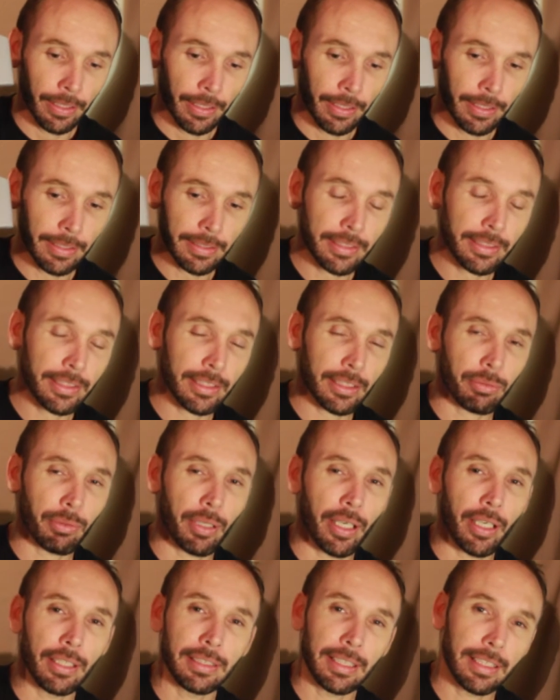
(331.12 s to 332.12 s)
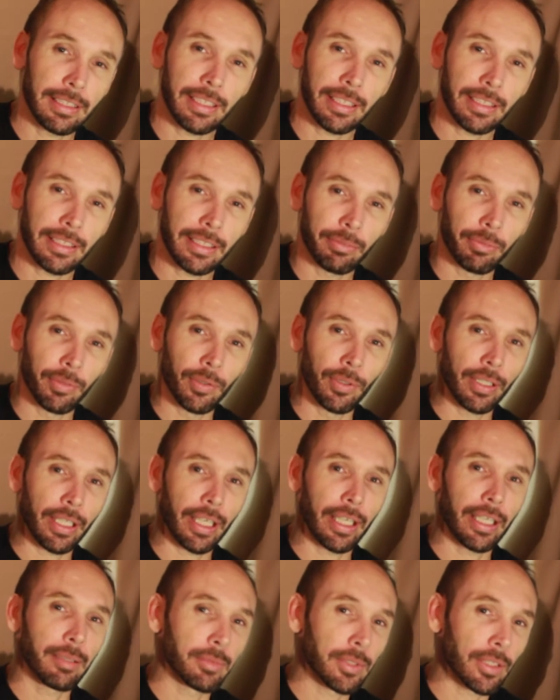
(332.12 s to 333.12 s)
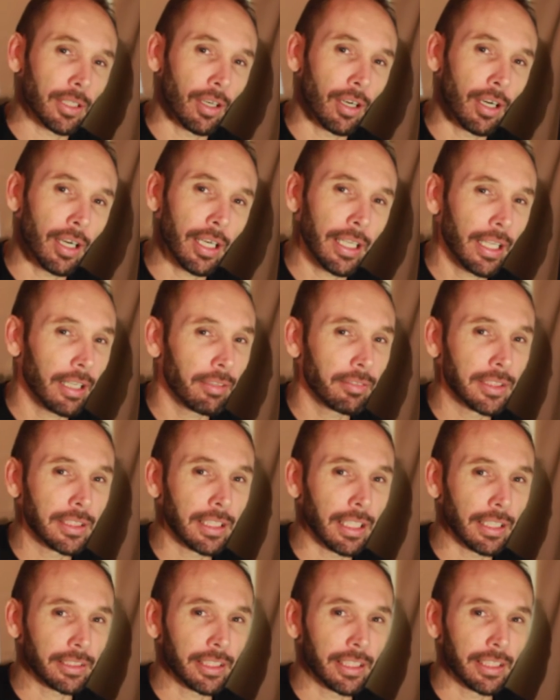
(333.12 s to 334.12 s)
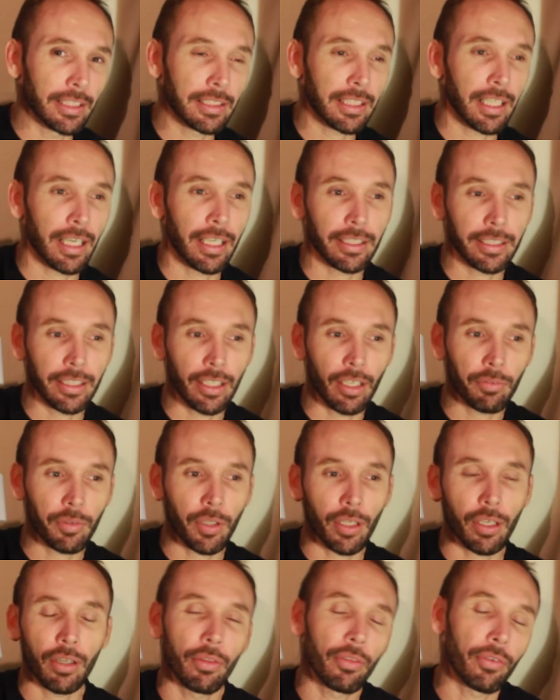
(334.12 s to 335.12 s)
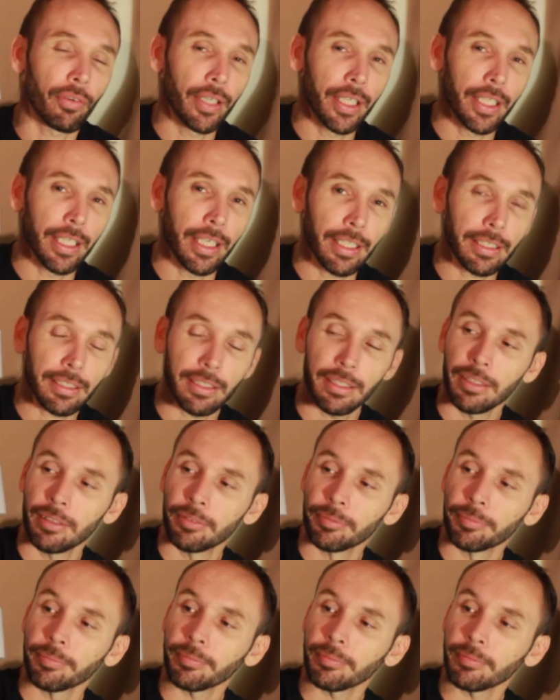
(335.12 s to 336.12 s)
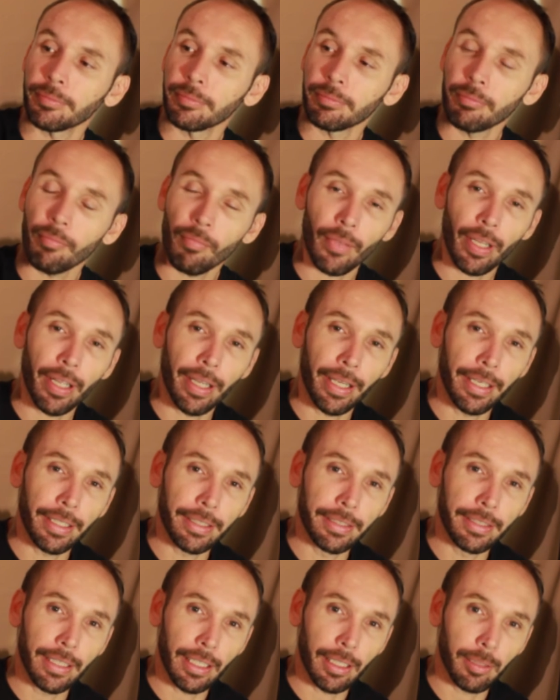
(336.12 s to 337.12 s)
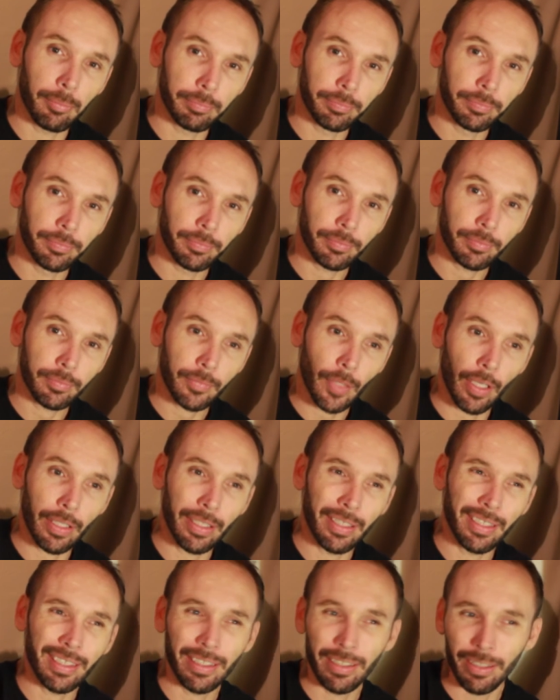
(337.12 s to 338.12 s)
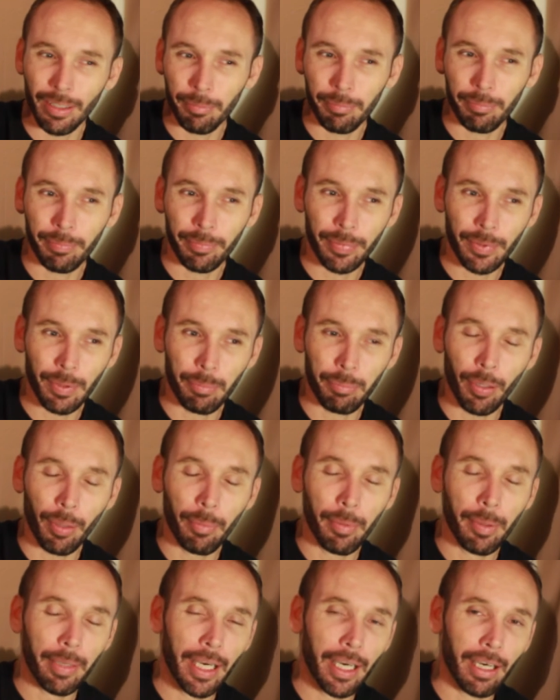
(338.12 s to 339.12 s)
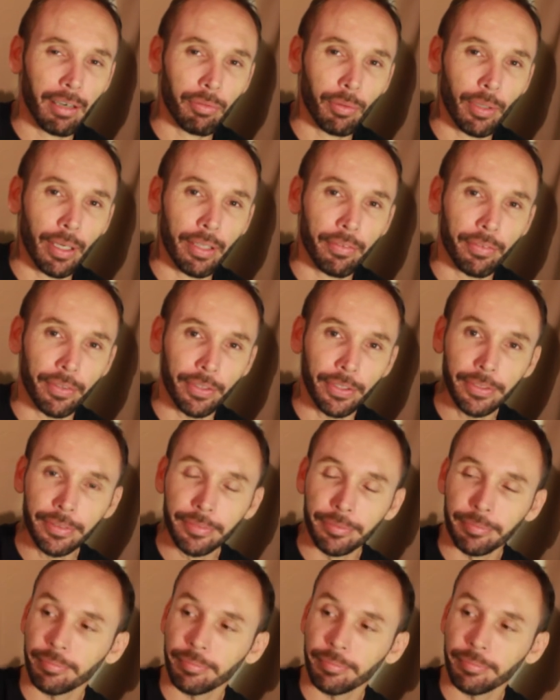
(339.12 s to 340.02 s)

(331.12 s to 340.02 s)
This is just one of those N64 games. Like, I haven't touched these hardly. I've got it on 3DS, and I'm probably about halfway through,